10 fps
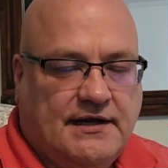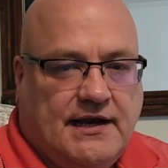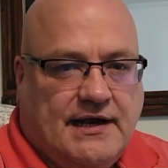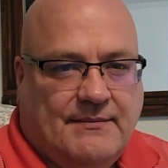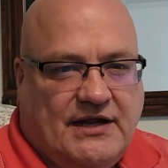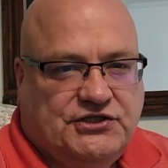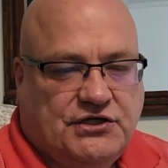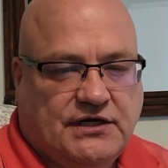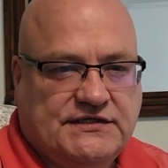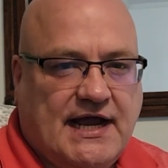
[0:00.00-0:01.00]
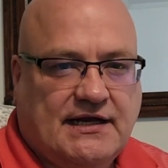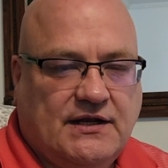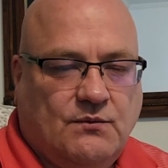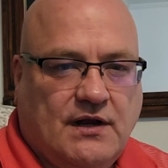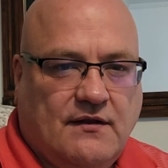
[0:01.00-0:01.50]
And I'm not sure exactly
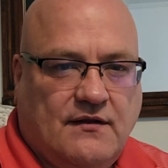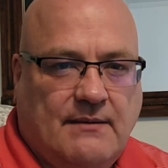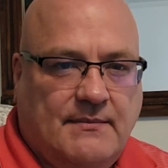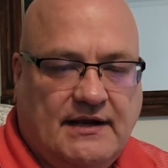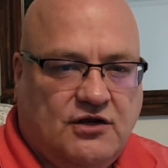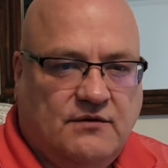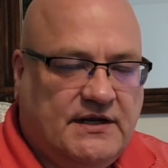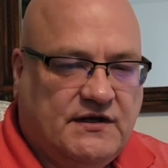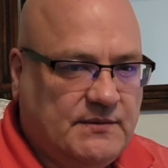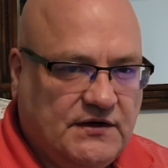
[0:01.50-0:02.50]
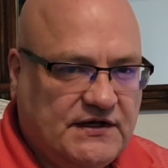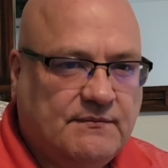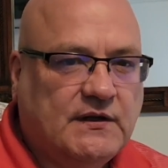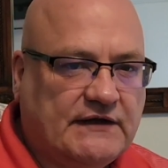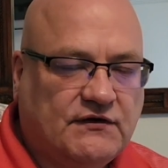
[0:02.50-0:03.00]
what that meant. It could be a community of
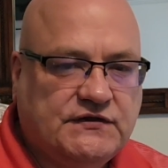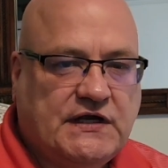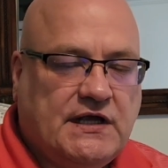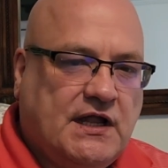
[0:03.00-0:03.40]
believers.